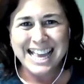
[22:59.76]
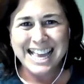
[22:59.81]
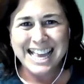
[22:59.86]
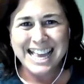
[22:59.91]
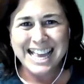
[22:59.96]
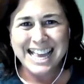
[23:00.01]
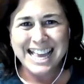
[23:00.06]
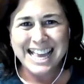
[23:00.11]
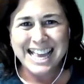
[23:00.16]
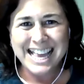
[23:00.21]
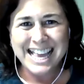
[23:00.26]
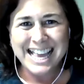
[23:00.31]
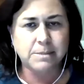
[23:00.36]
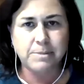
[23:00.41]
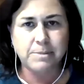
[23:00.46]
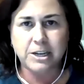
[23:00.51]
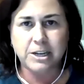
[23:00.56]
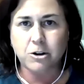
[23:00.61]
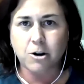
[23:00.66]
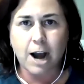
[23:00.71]
in
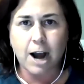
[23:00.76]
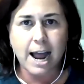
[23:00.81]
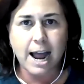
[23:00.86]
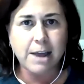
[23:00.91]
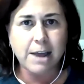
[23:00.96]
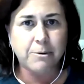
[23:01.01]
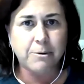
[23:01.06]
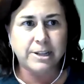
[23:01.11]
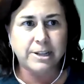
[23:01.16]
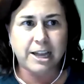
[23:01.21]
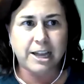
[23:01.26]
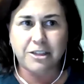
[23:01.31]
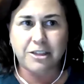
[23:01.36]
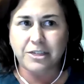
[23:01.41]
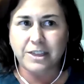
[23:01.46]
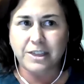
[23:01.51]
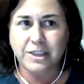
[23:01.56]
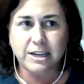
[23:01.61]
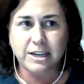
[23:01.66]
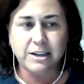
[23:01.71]
Seattle, she
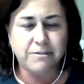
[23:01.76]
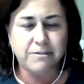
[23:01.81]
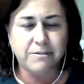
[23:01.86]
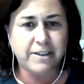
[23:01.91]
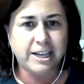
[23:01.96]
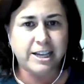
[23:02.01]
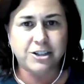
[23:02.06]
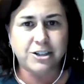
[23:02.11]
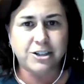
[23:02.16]
said the same